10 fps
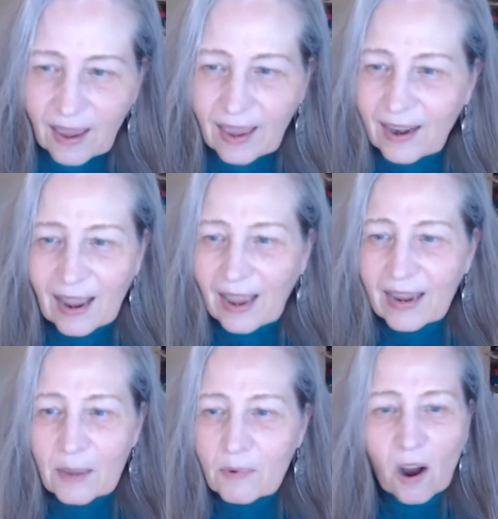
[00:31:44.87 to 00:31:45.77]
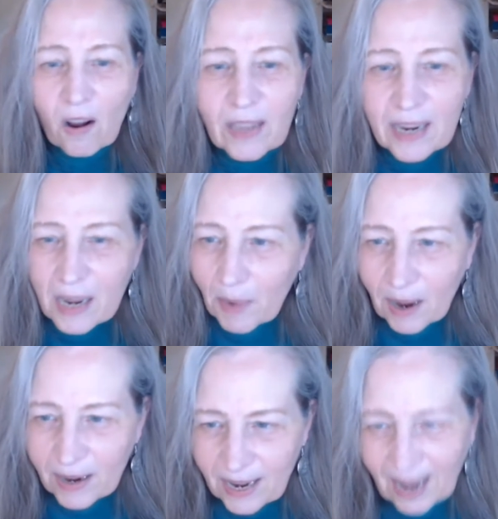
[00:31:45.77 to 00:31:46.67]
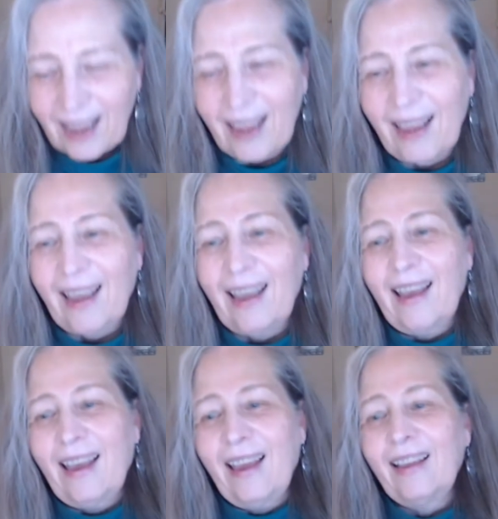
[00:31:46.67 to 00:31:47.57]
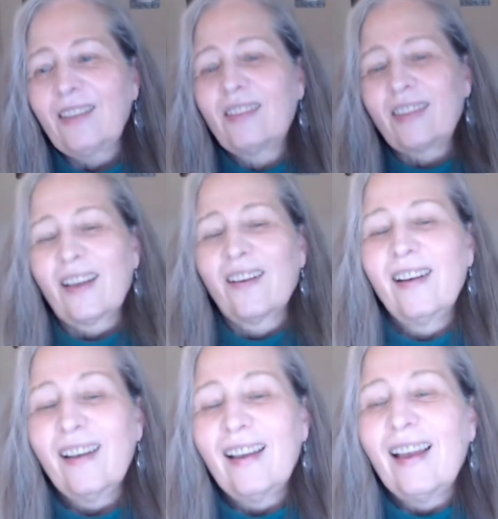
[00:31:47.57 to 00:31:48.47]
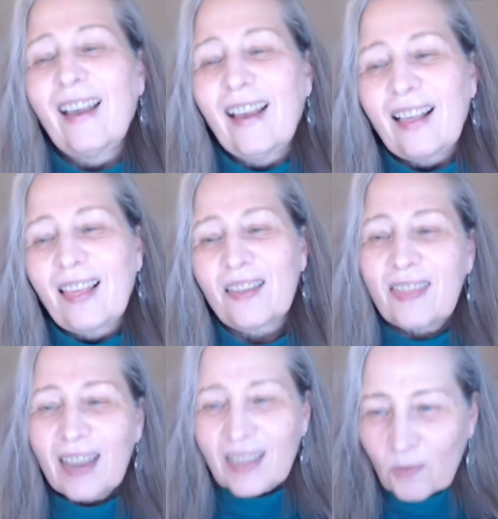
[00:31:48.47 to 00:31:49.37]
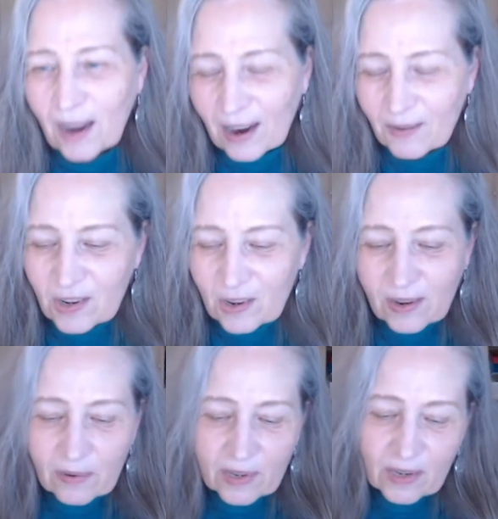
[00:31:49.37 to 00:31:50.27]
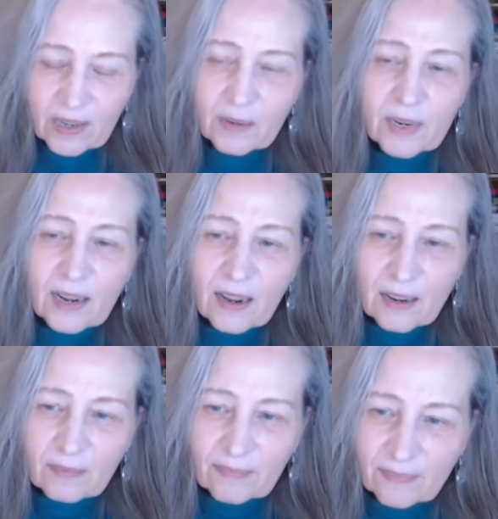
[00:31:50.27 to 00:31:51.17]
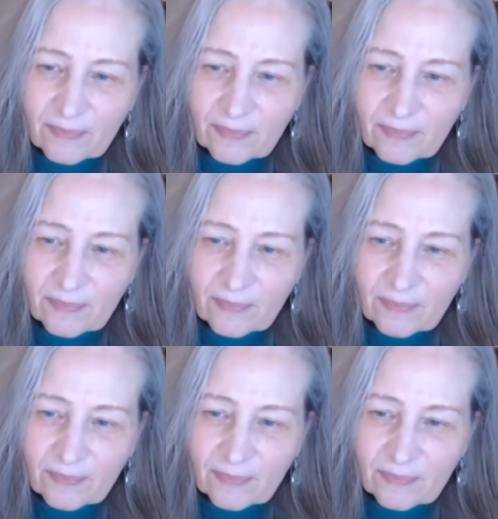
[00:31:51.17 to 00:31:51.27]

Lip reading: I kept calling him on it. And so that's why I was told I was intimidating.